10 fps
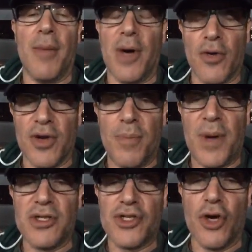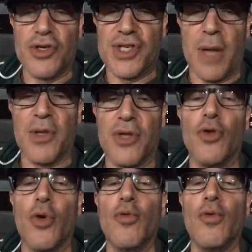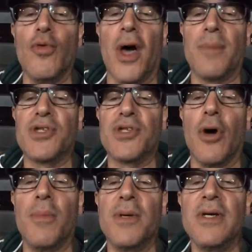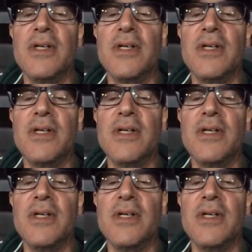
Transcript: I don't need Periscope Summit to do a rooftop scope.